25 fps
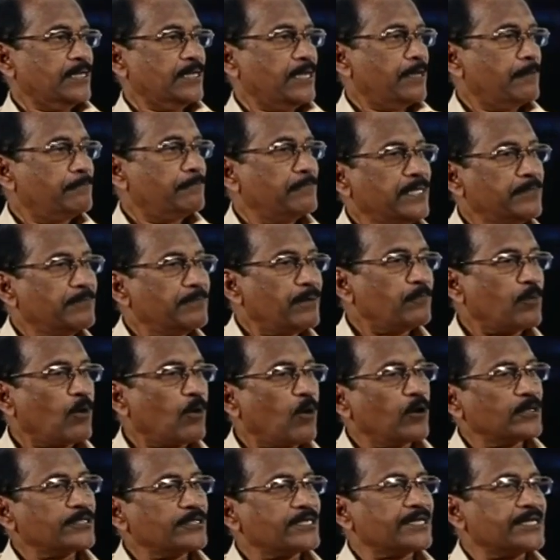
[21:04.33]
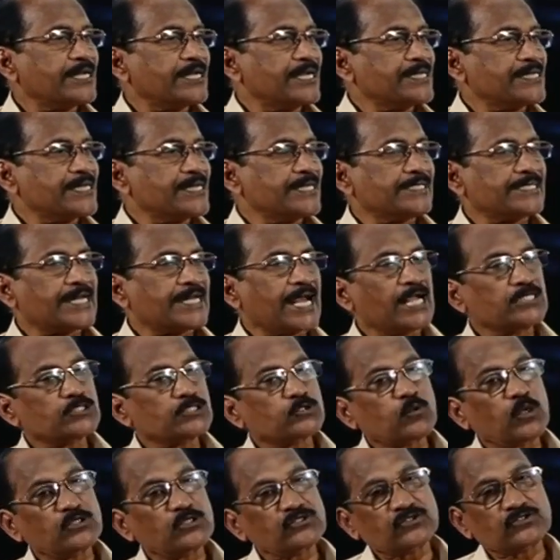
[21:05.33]
Minimum alternative tax
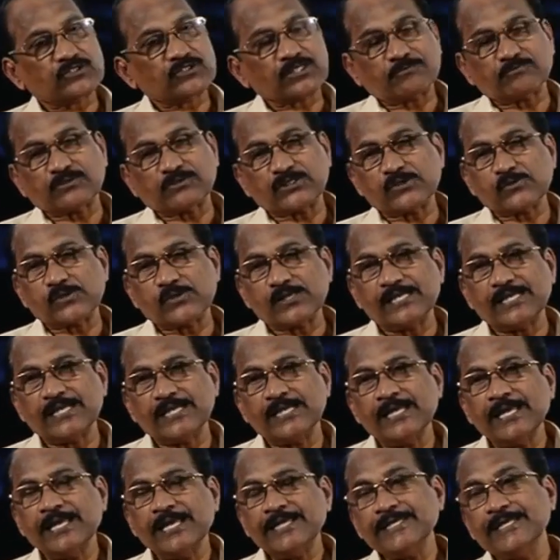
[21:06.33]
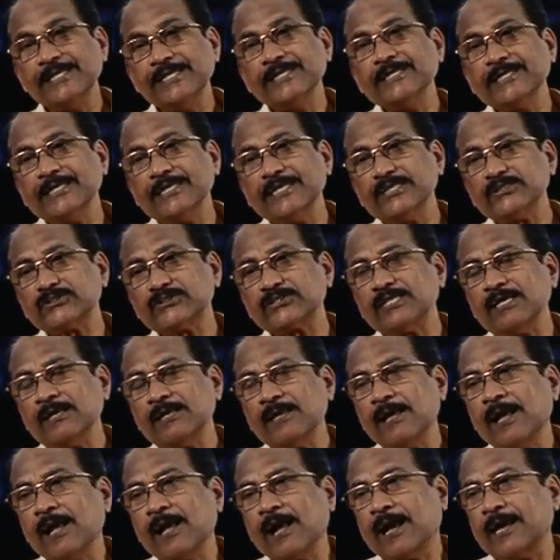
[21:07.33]
was subsequently increased,
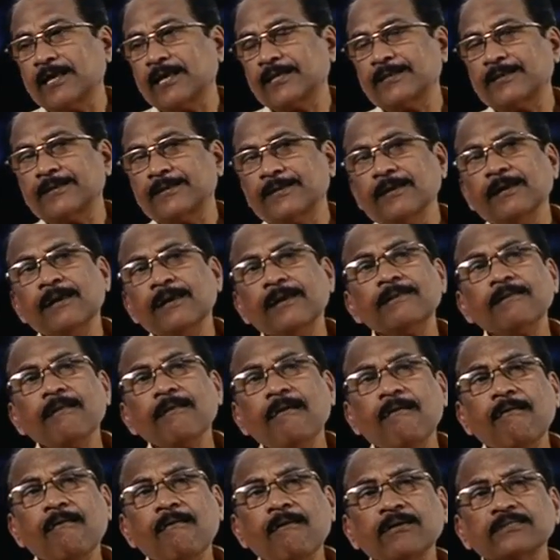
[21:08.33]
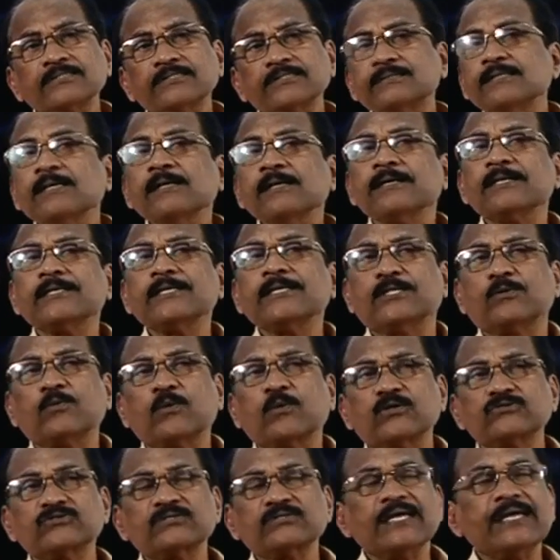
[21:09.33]
and last it
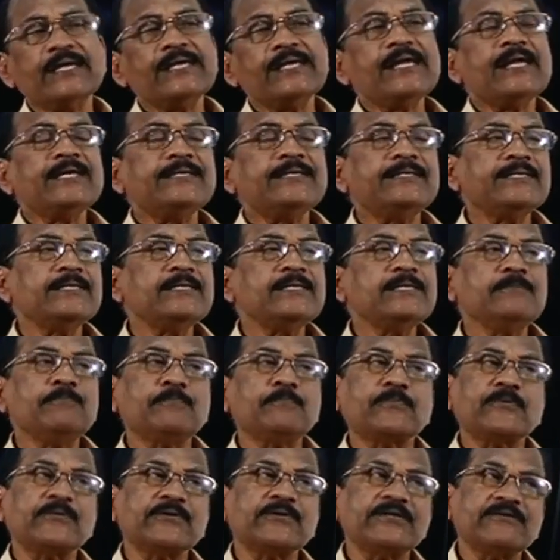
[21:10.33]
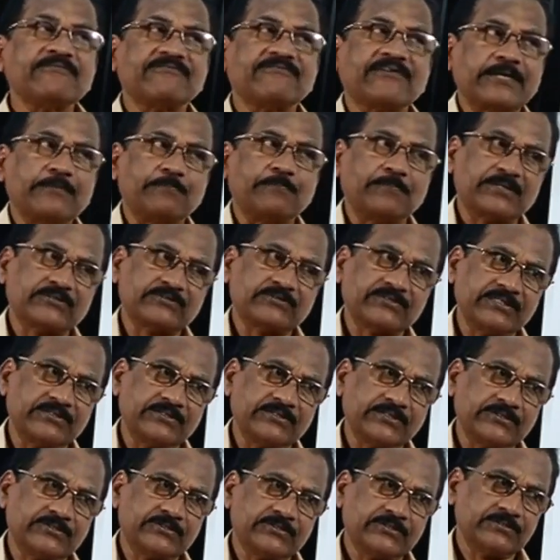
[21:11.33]
was
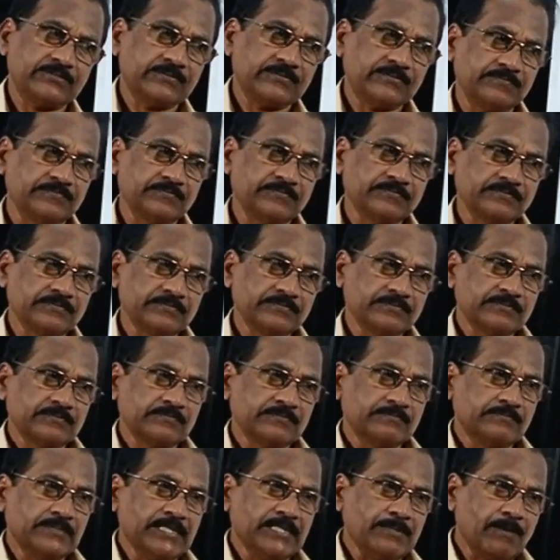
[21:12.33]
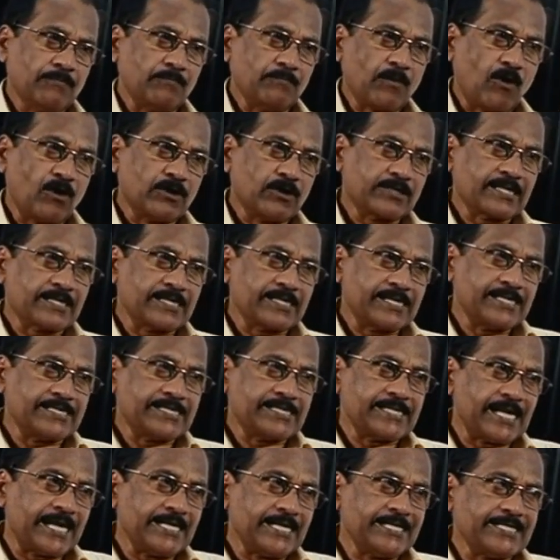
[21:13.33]
18.5%. Minimum
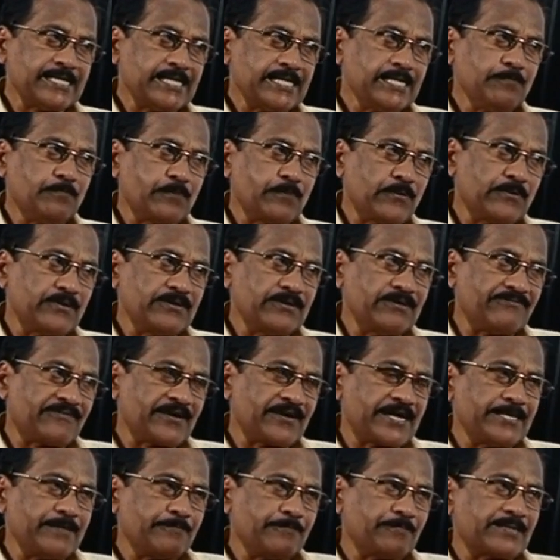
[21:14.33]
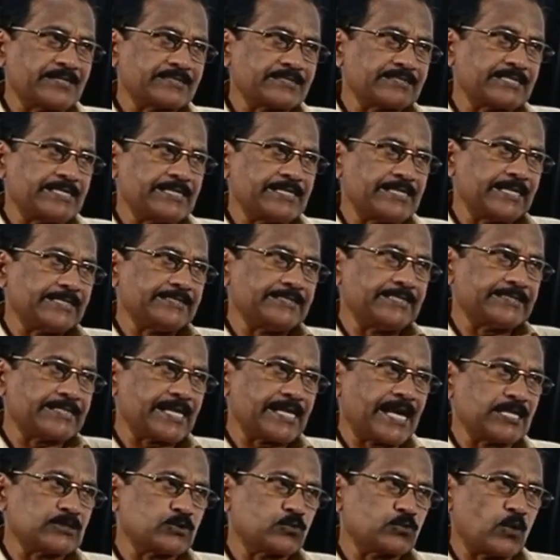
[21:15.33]
alternative 18.5%
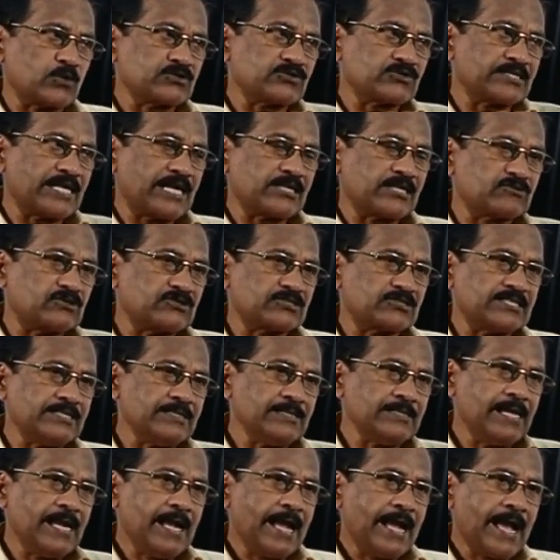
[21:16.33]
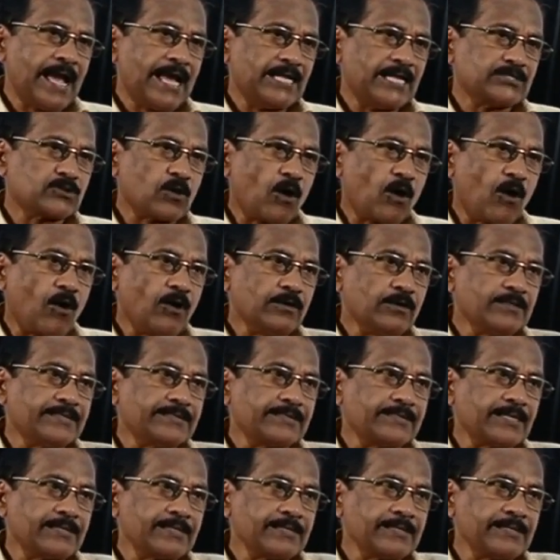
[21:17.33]
tax was existing as
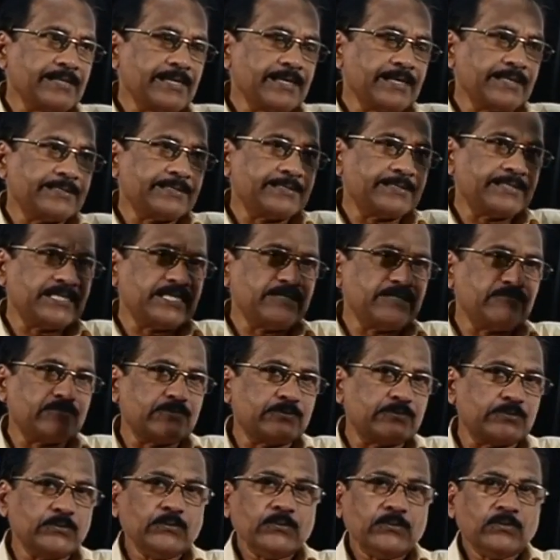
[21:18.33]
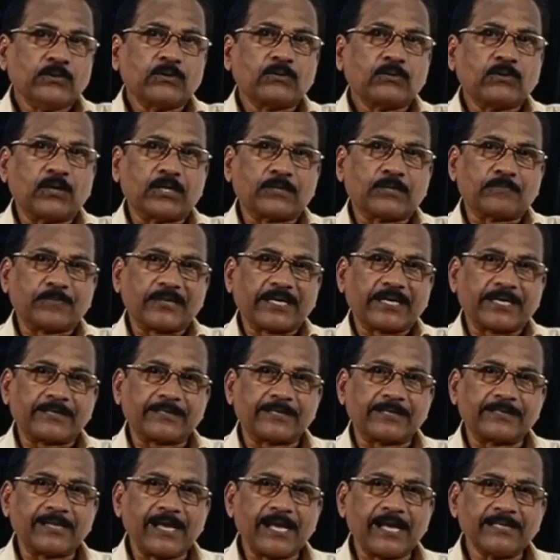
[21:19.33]
alternative to
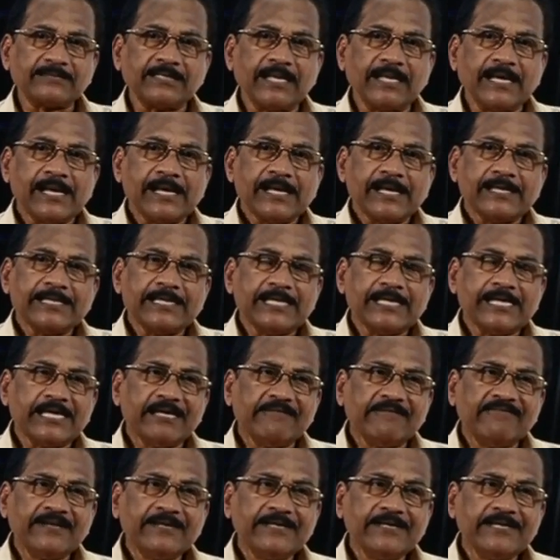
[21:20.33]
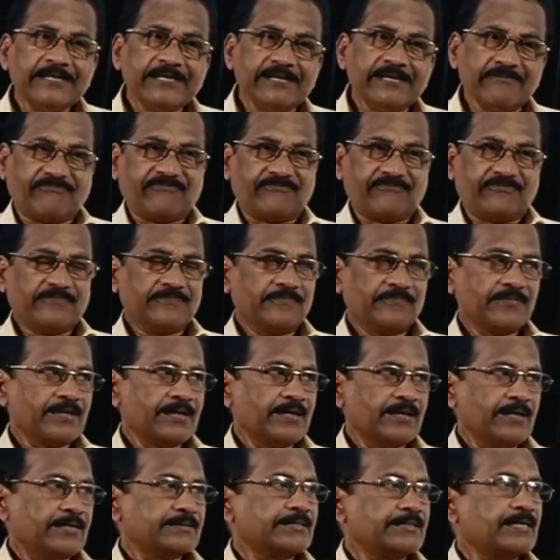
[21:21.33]
corporate tax, even if
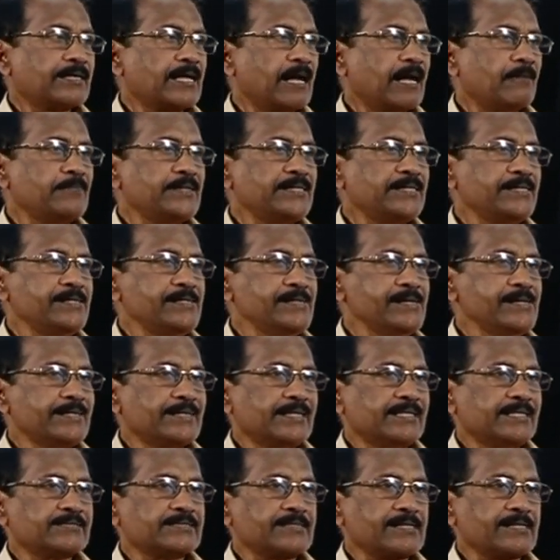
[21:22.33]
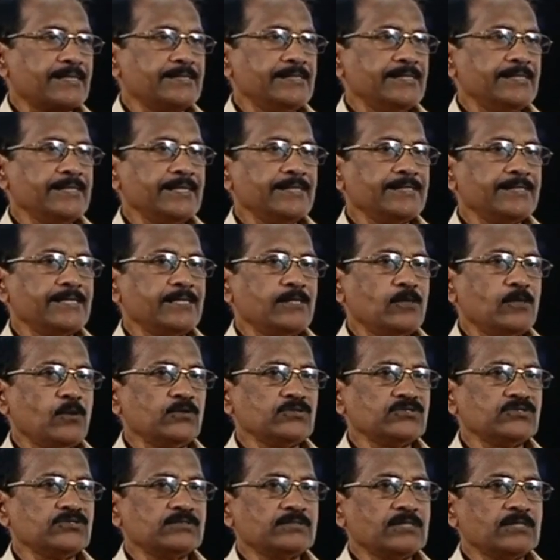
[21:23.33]
the company is running at a
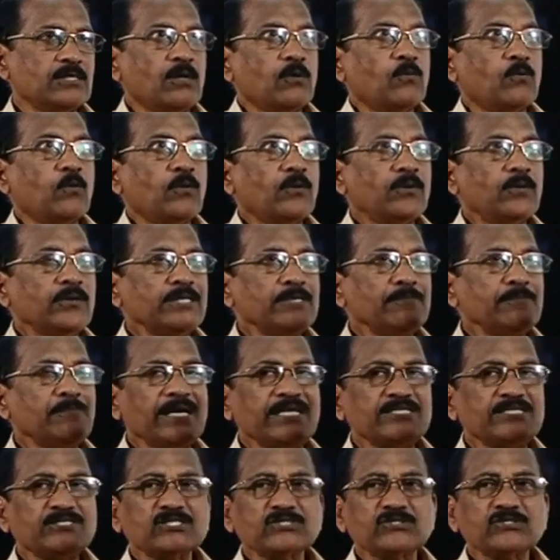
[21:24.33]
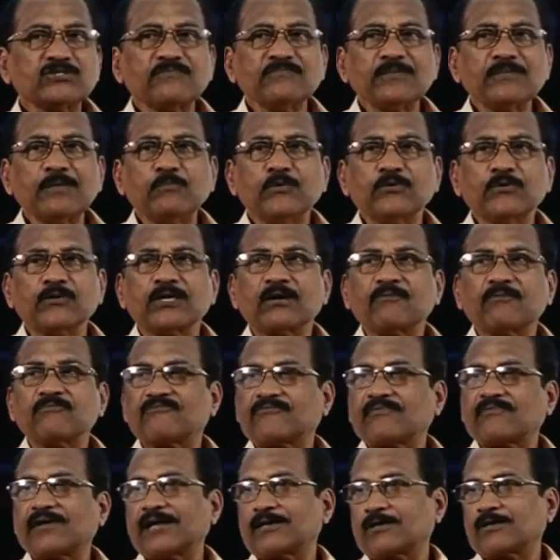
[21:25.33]
loss on basis of the book of
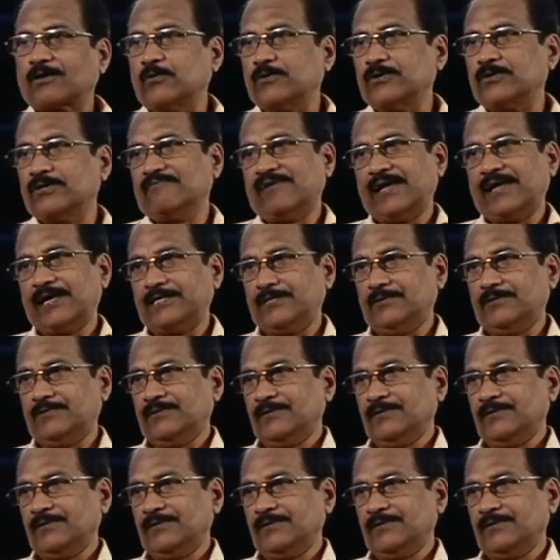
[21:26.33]
account value.